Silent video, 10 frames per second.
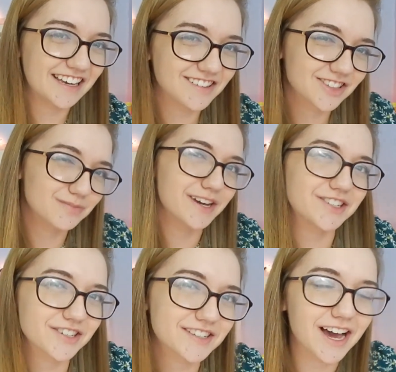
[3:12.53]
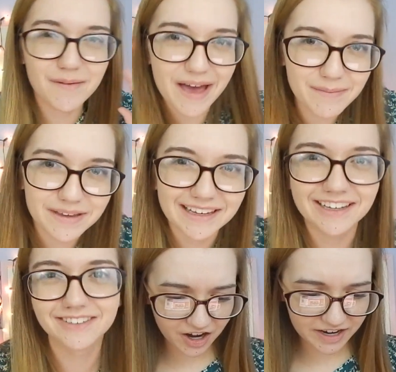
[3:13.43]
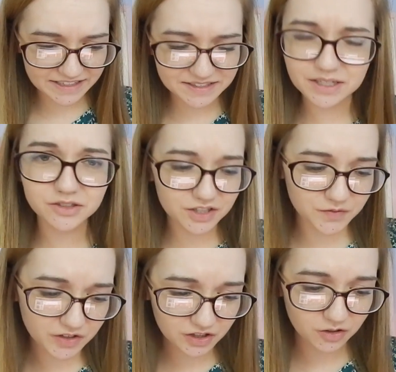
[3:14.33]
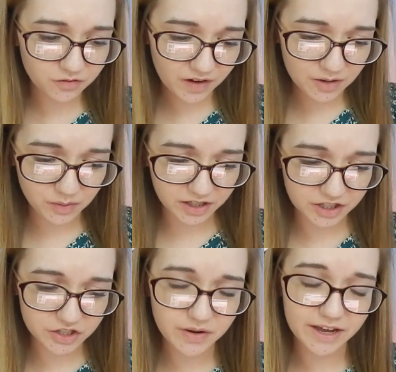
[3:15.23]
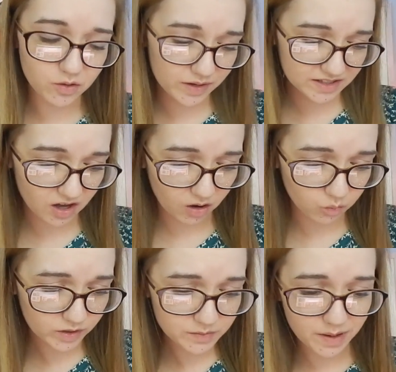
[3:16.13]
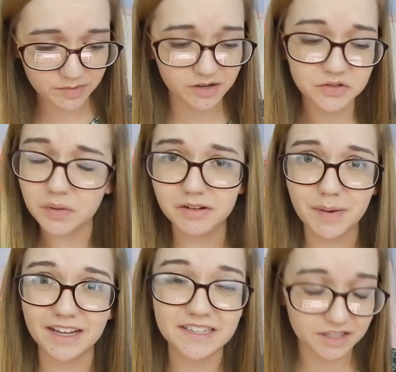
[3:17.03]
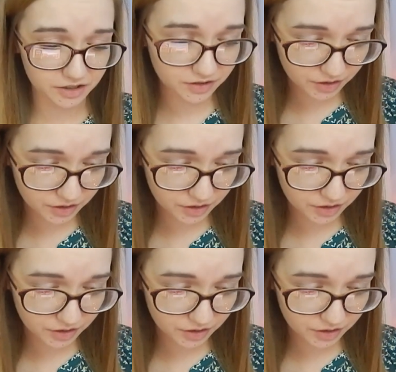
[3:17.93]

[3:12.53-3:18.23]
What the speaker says: English majors, come at me. All right, so just for a little fun, we're gonna do a quiz called Which Member of 21 Pilots Are